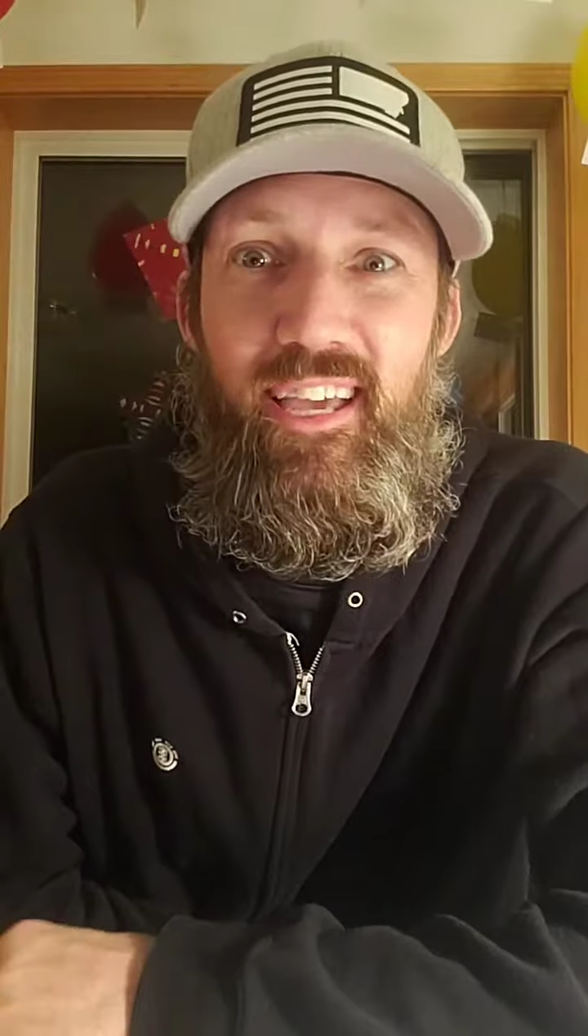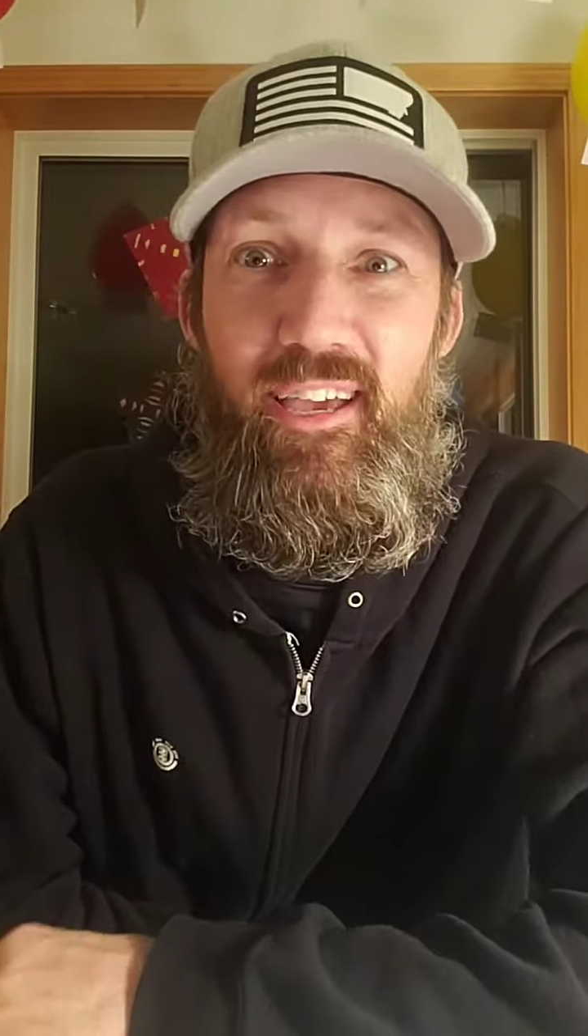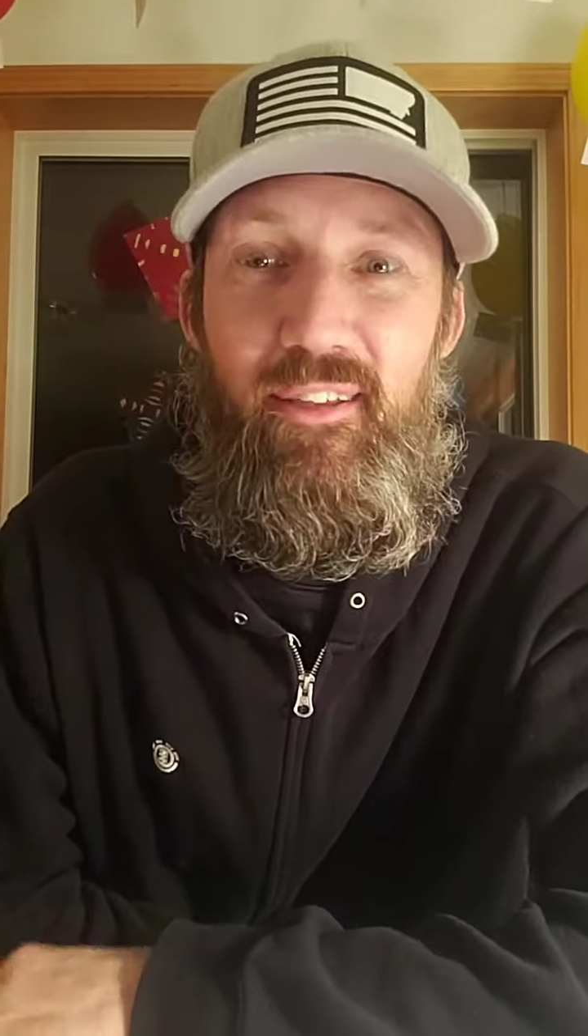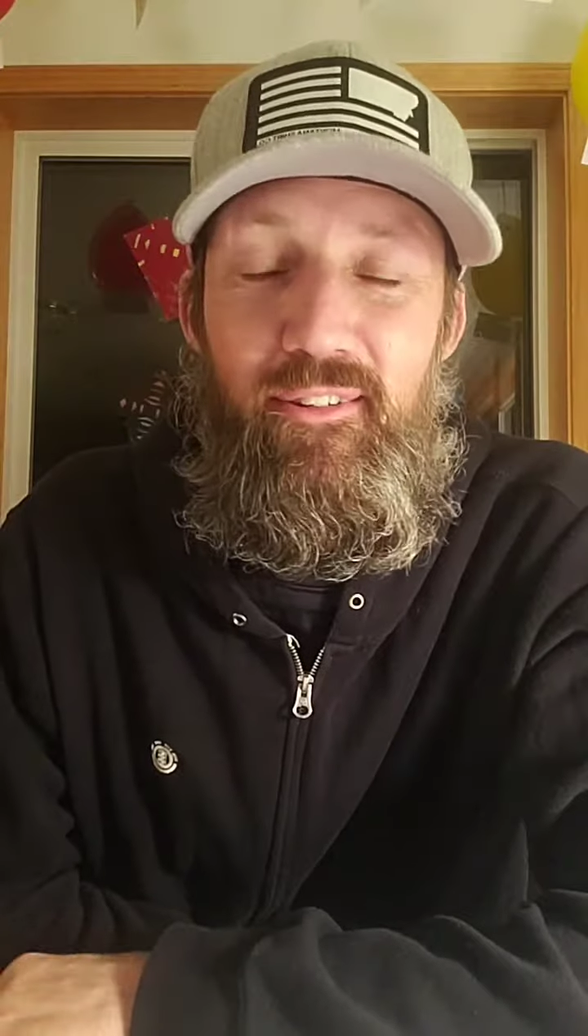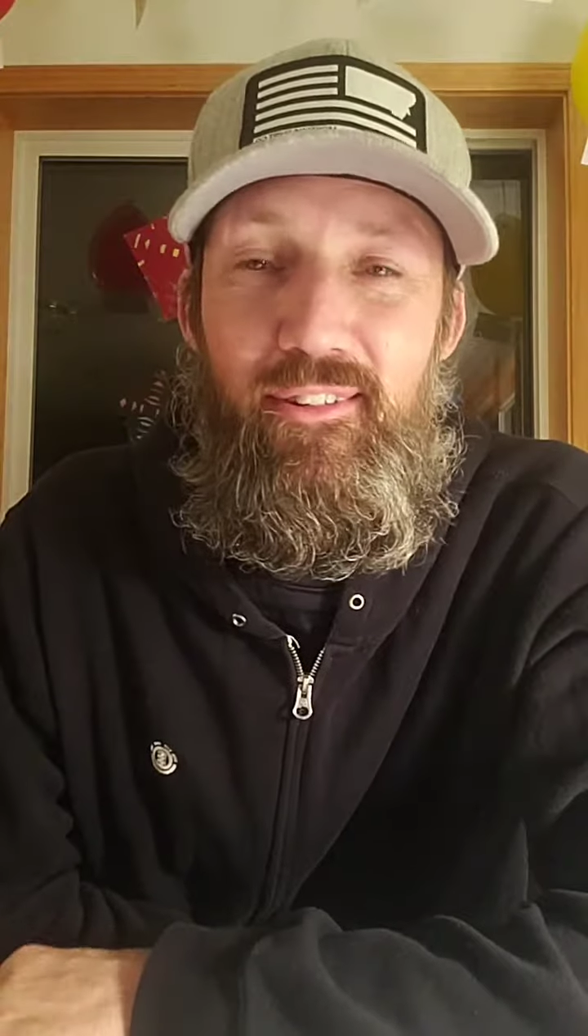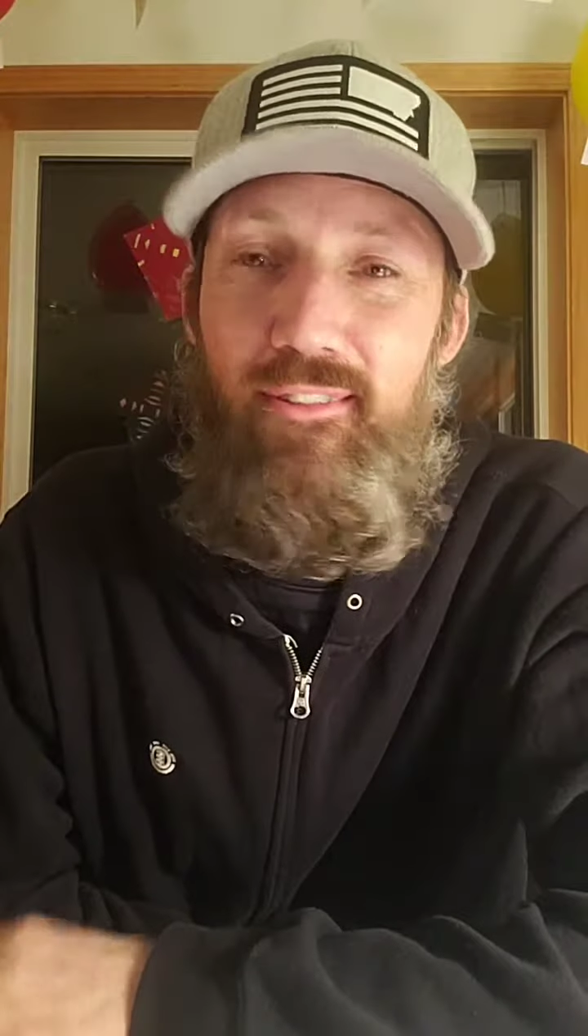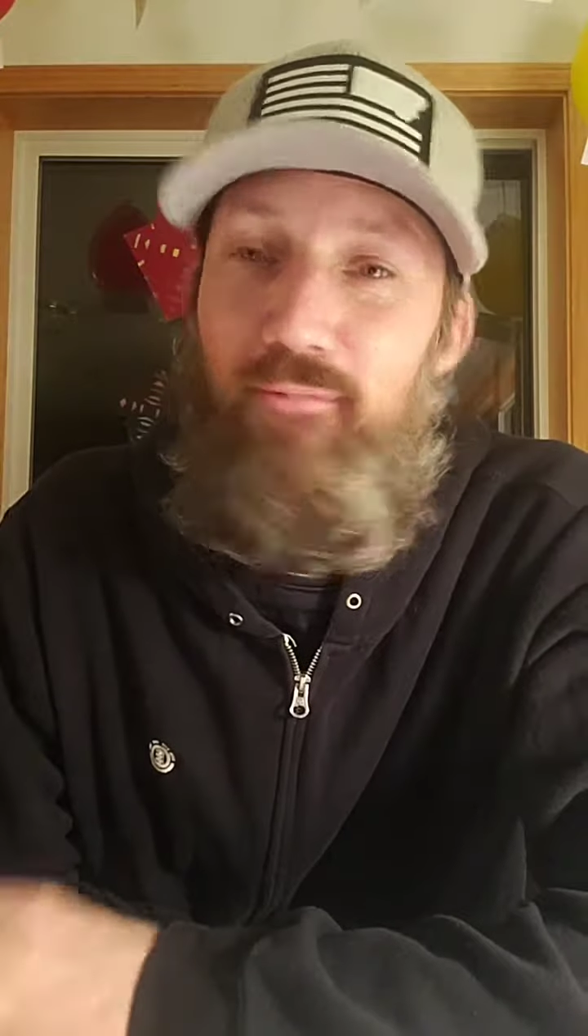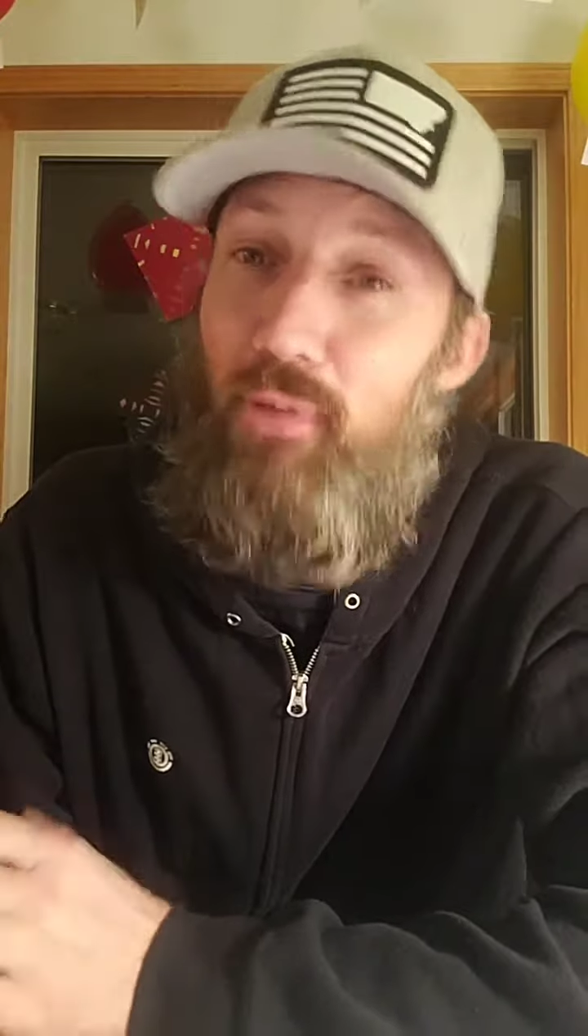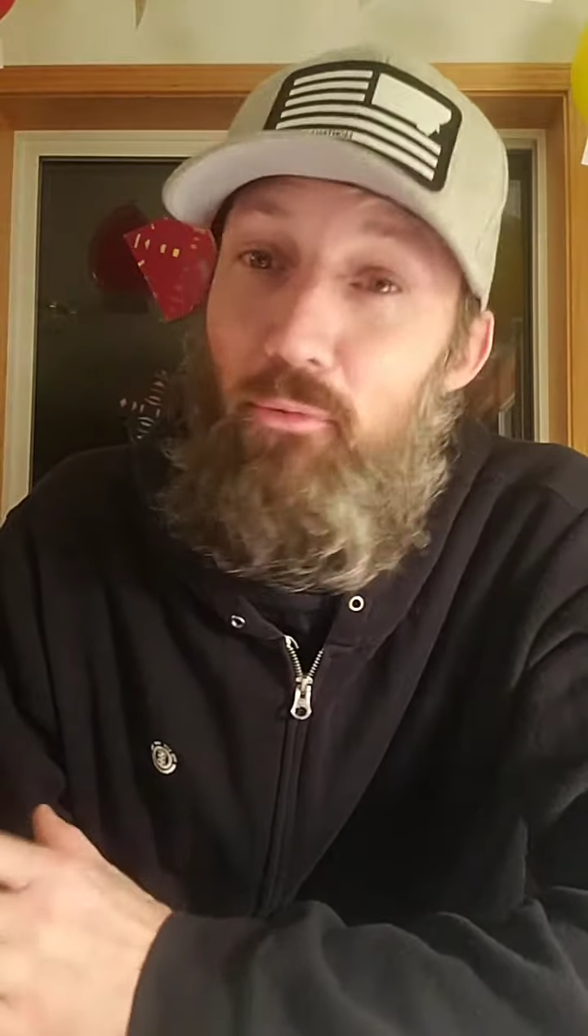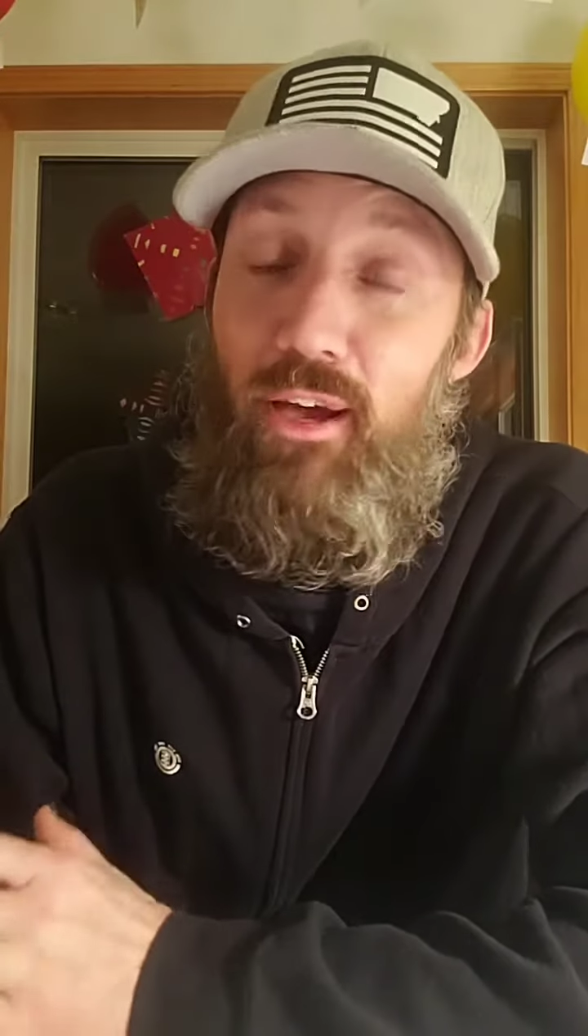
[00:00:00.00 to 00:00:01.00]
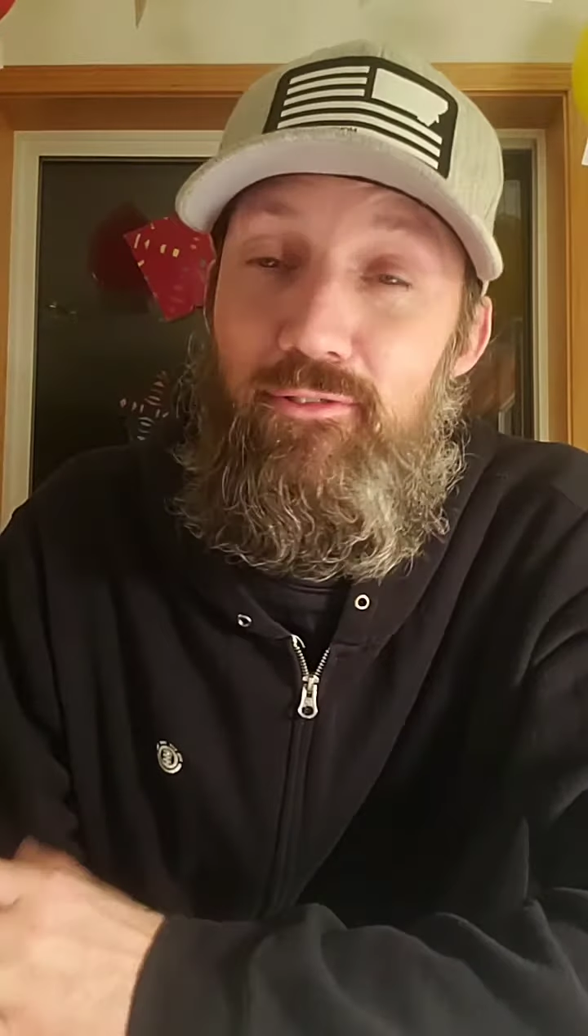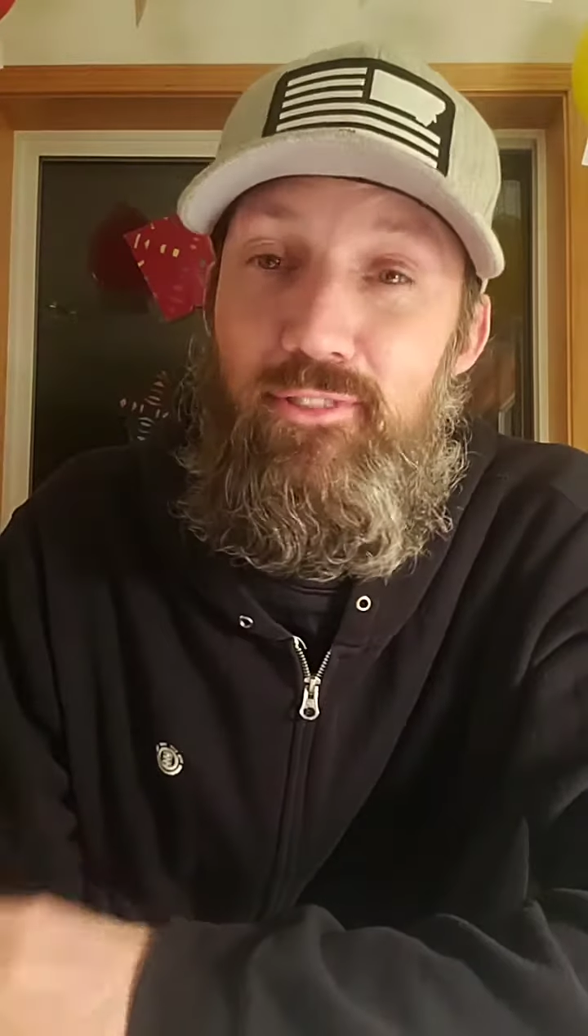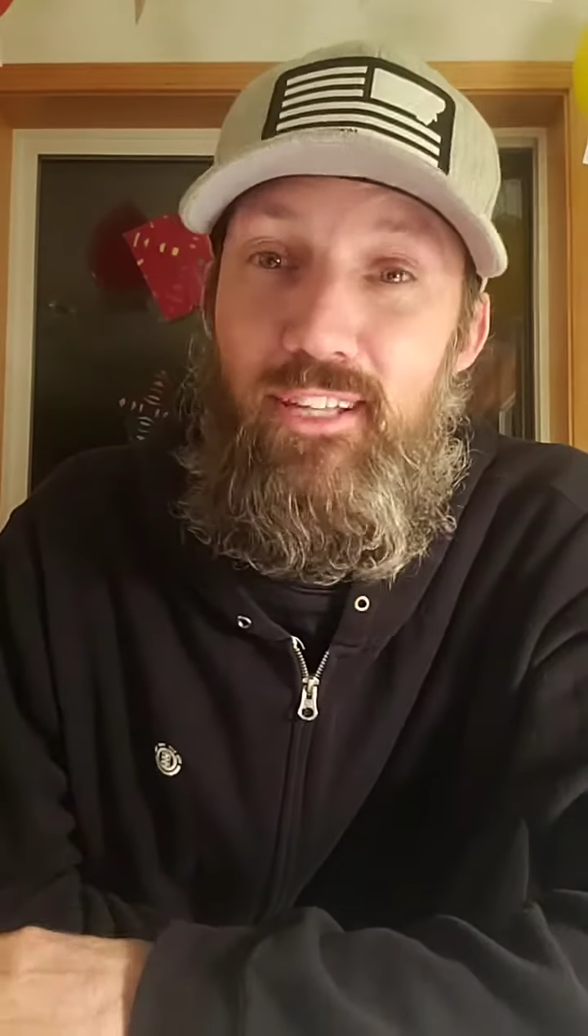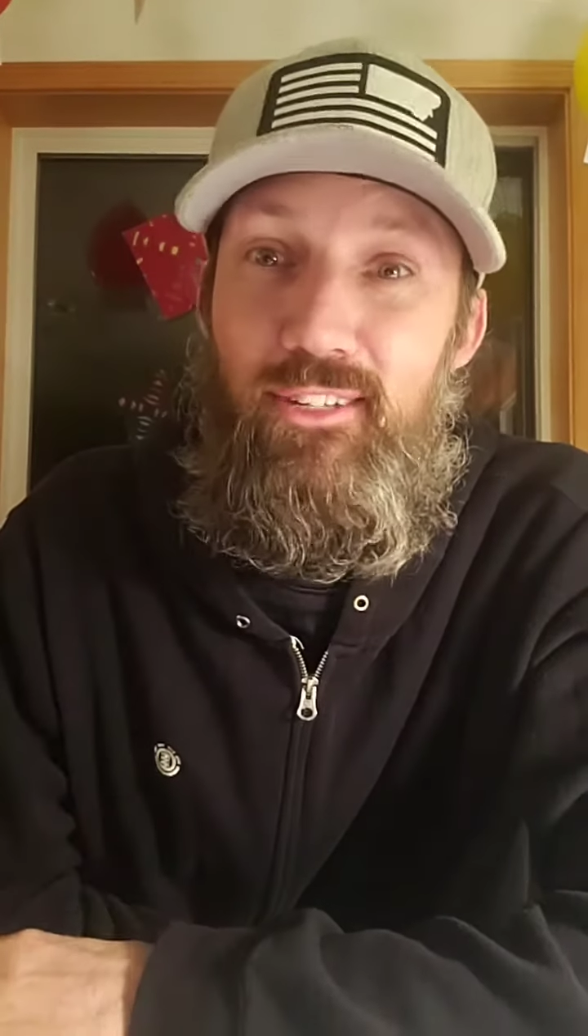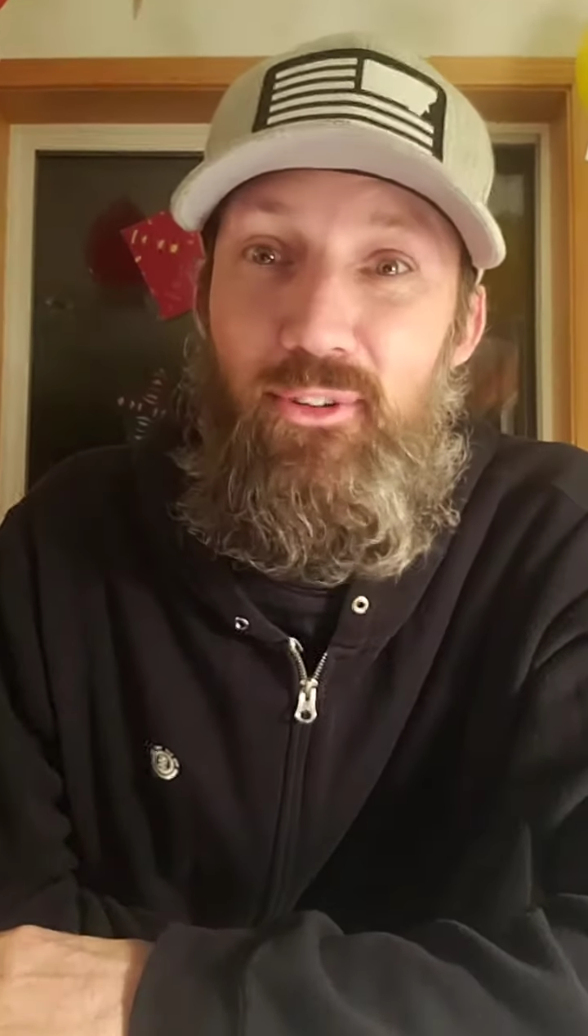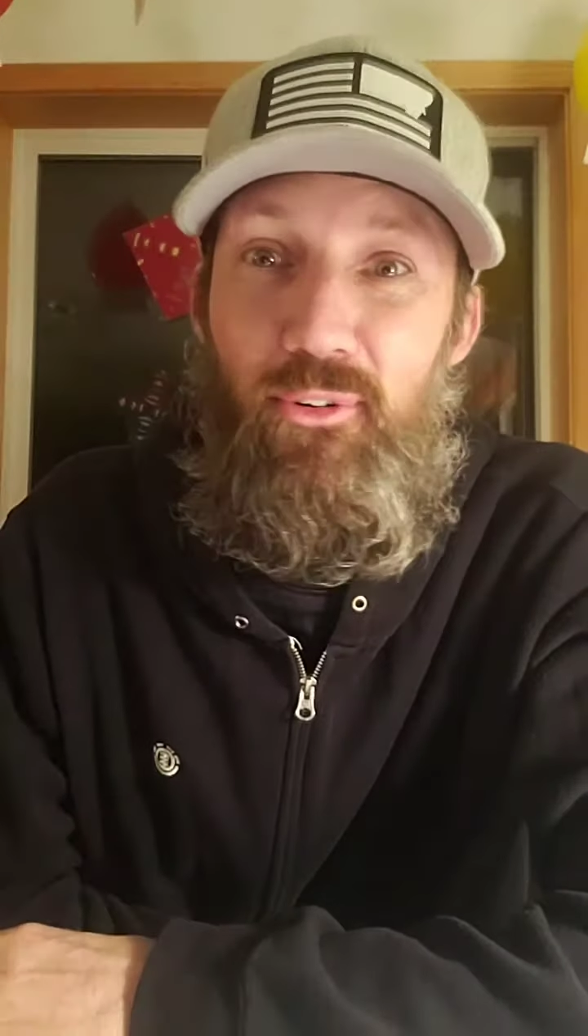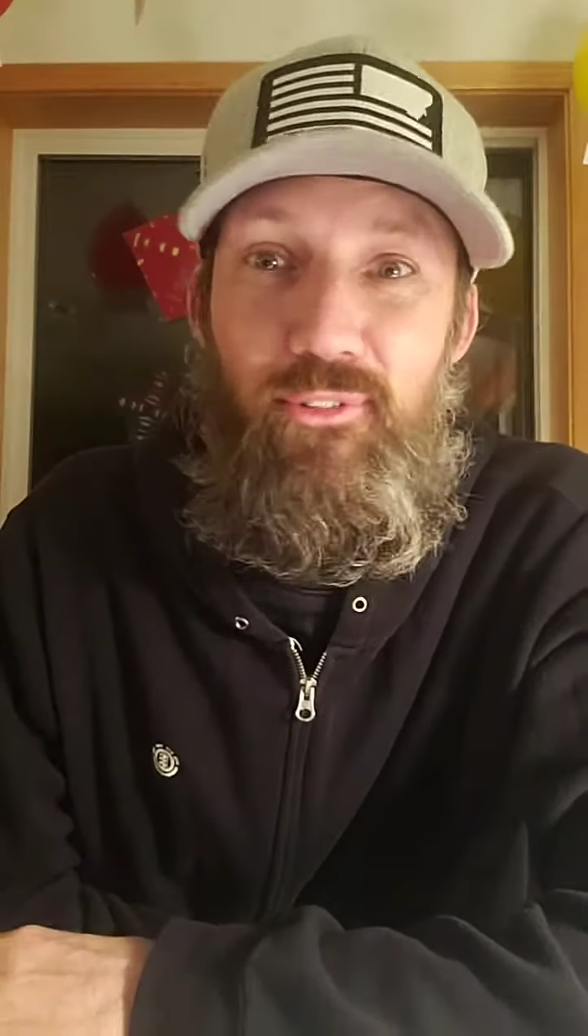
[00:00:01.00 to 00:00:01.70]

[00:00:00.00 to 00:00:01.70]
And my wife said,